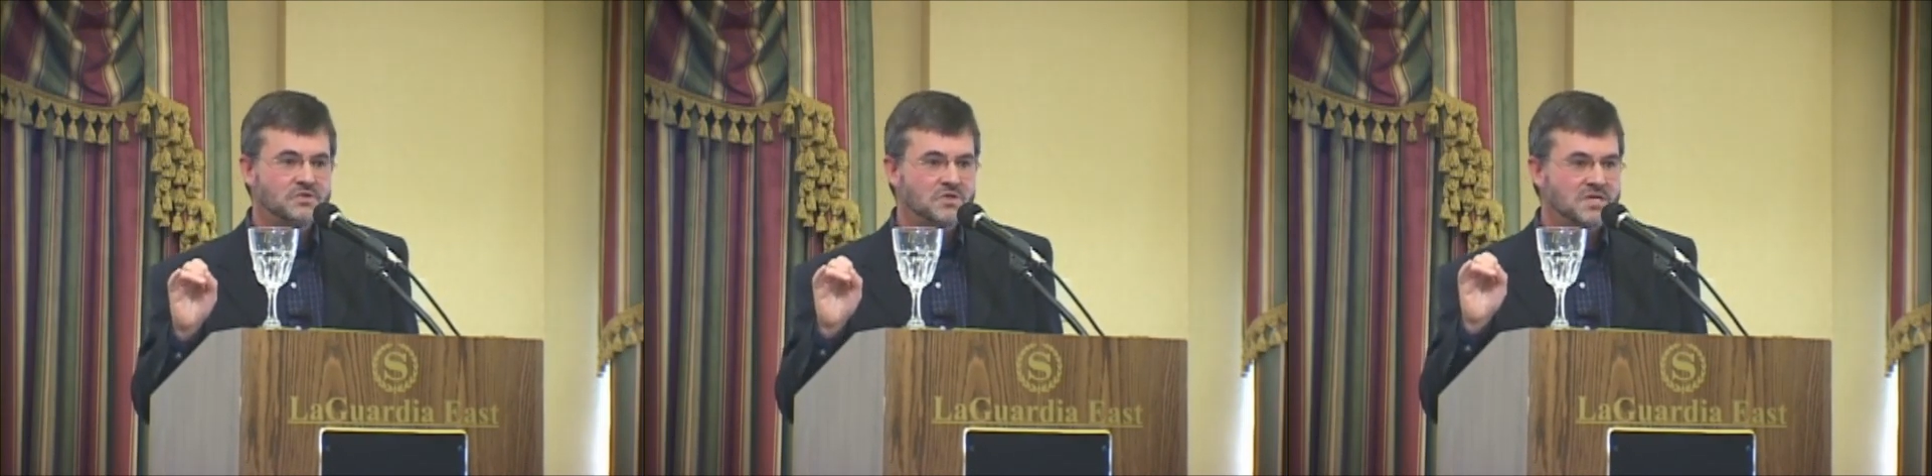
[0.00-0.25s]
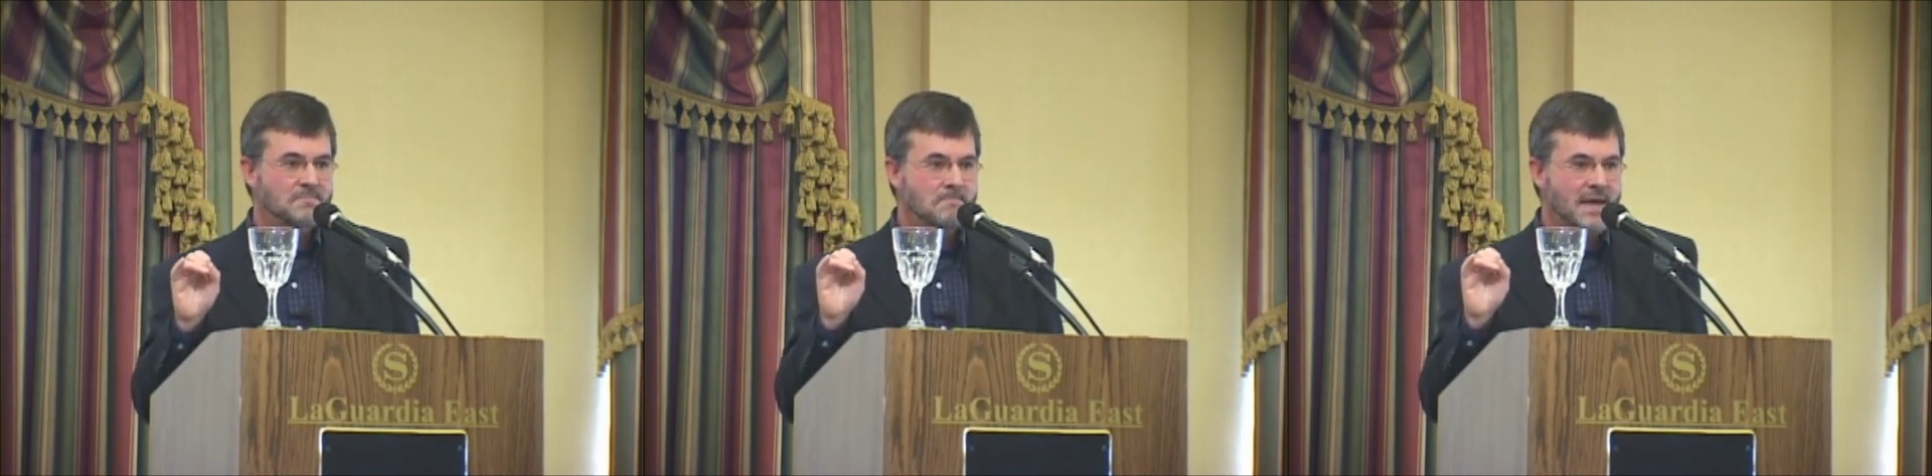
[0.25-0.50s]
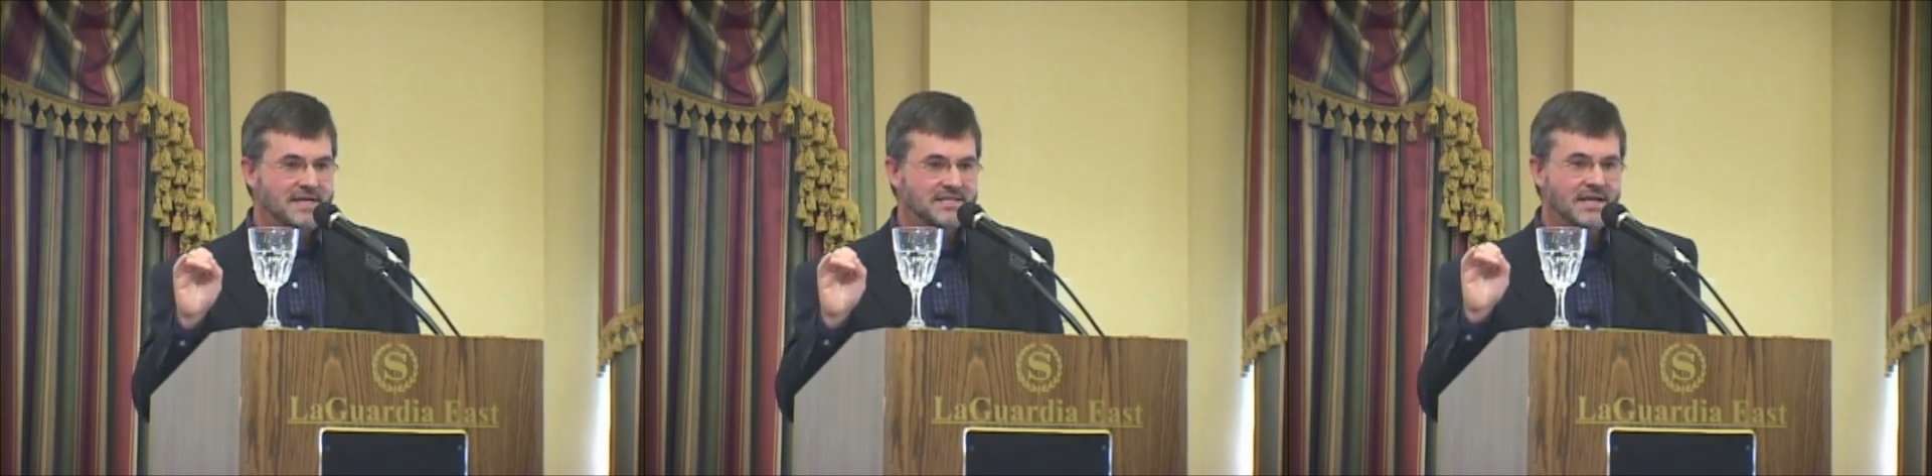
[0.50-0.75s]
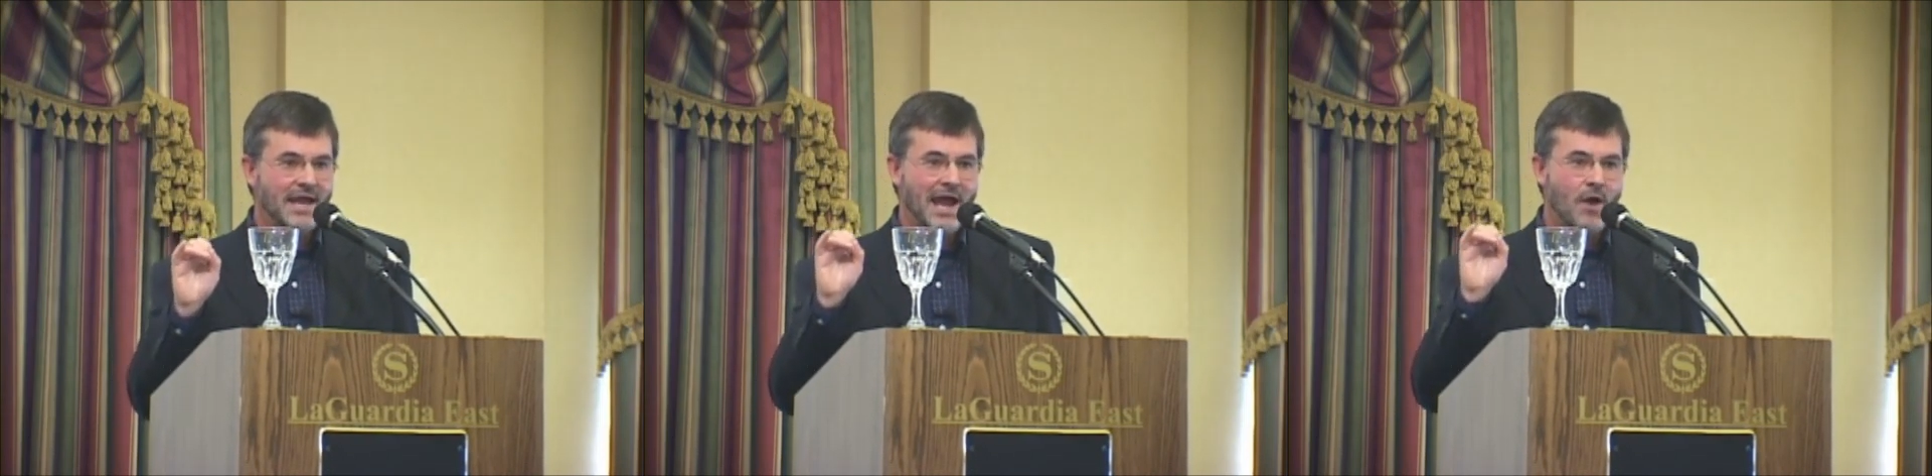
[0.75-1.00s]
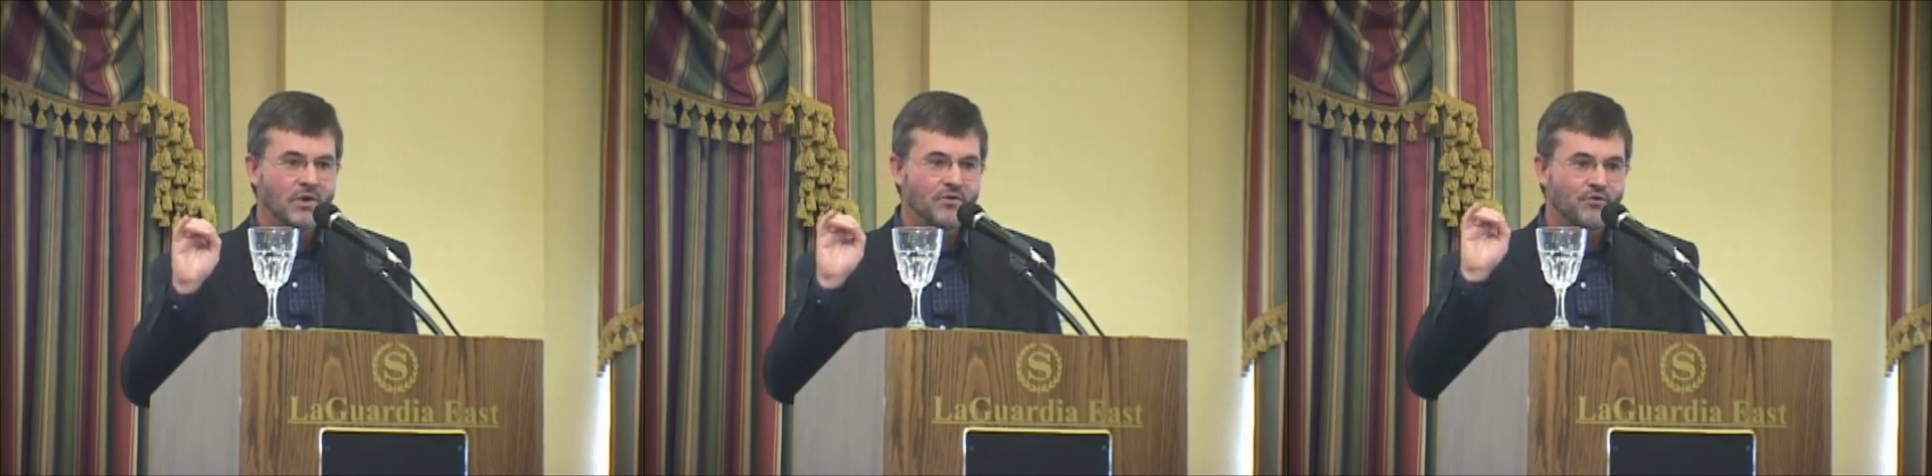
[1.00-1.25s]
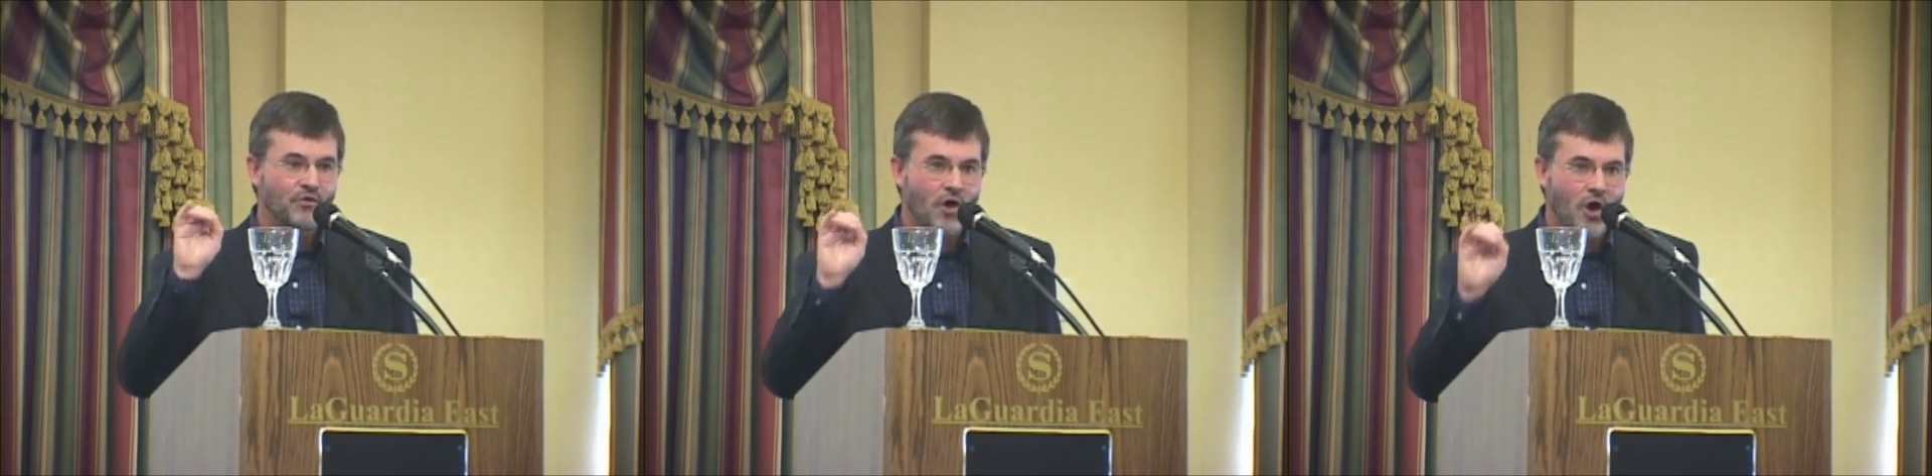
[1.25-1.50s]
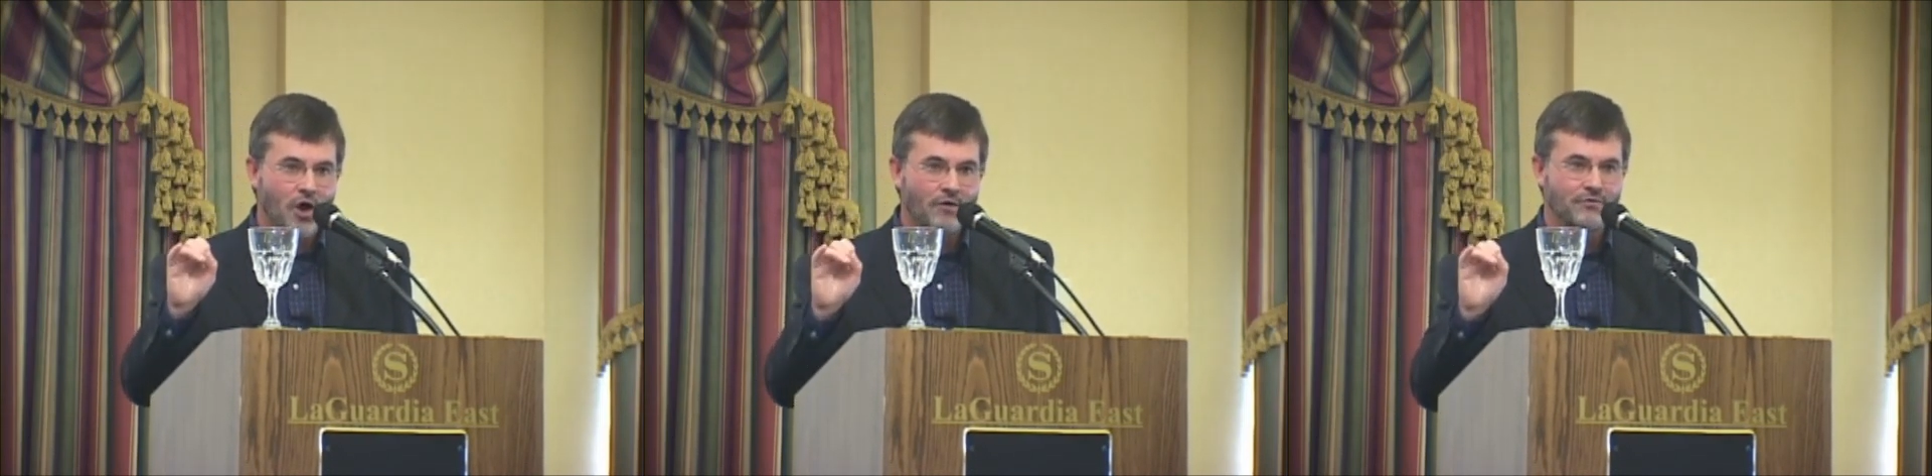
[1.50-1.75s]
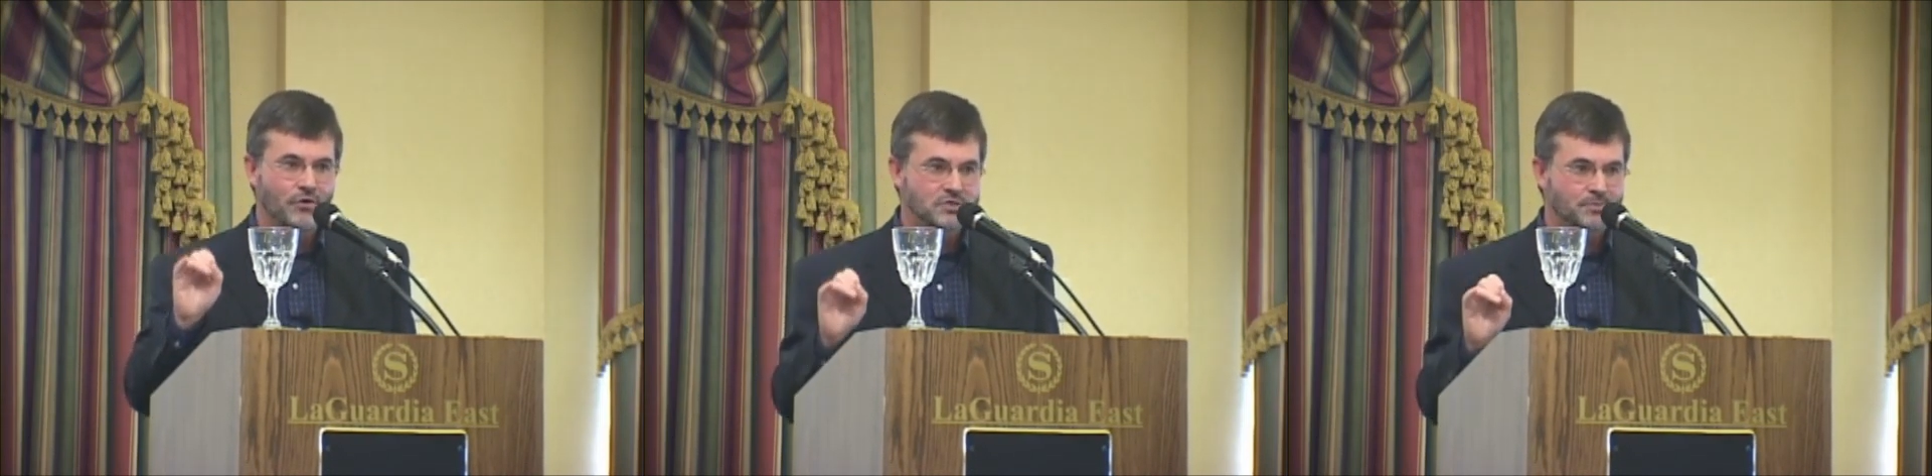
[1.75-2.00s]
it was amazing how
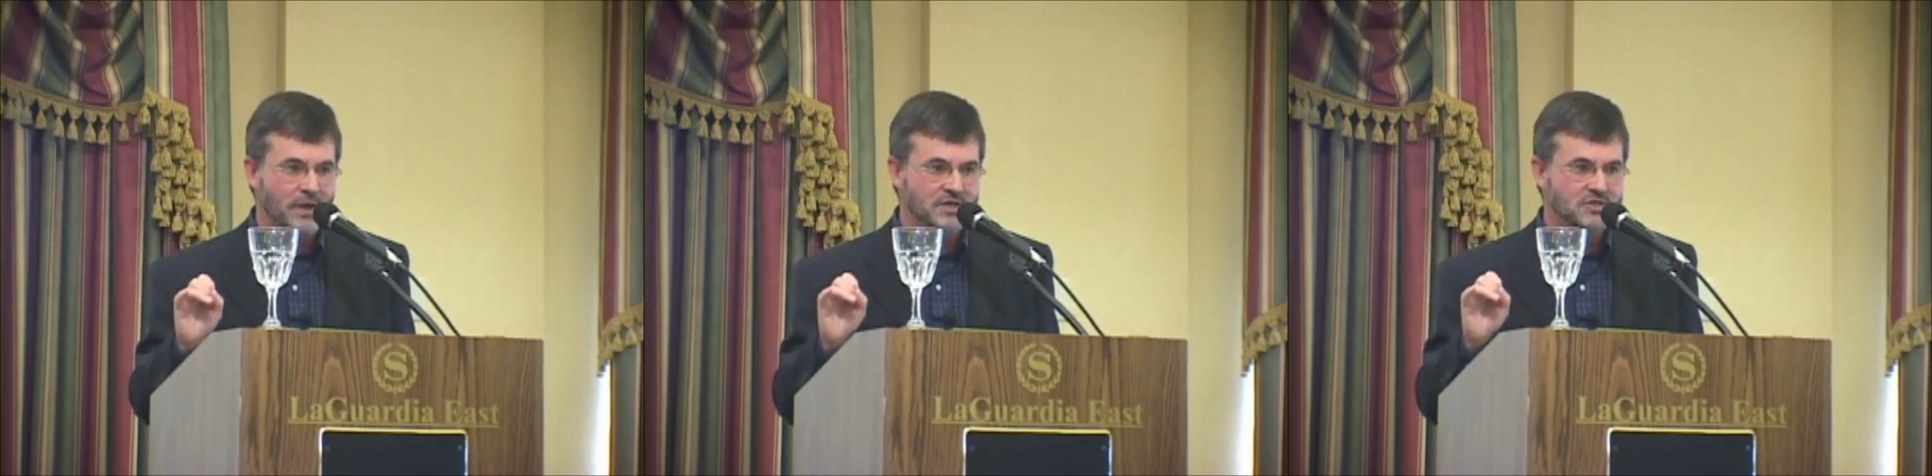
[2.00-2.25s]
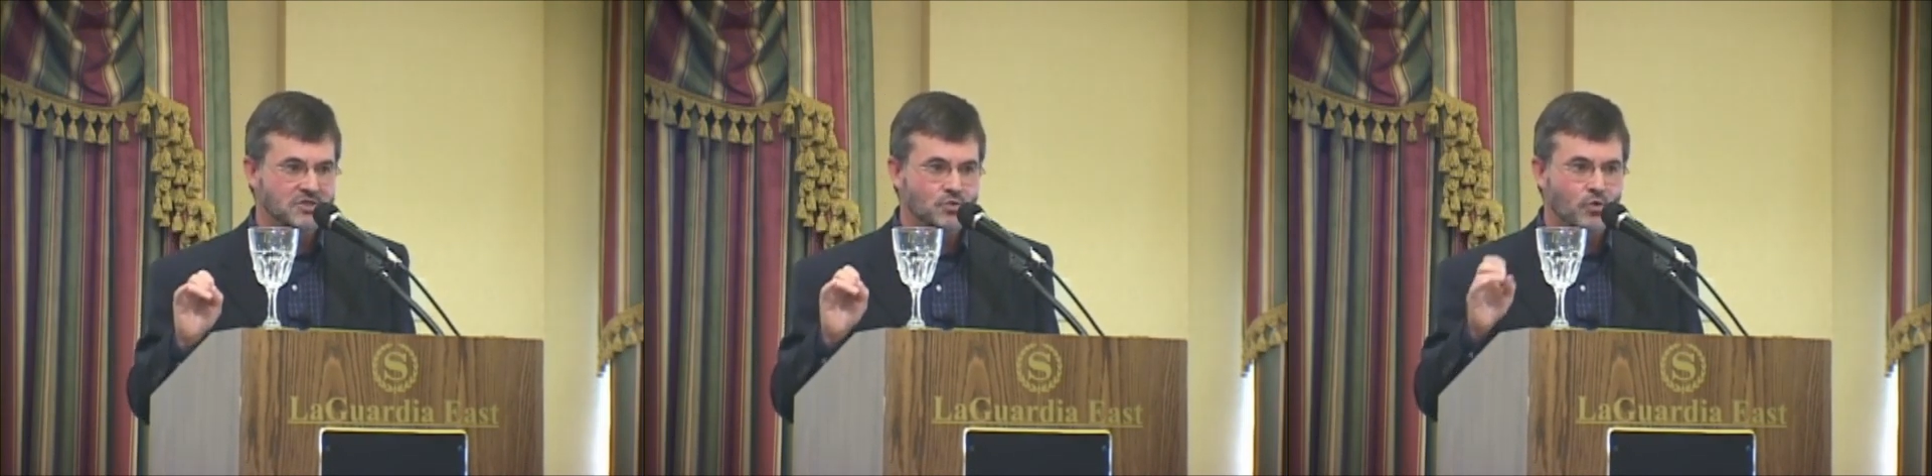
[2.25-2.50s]
involved those patients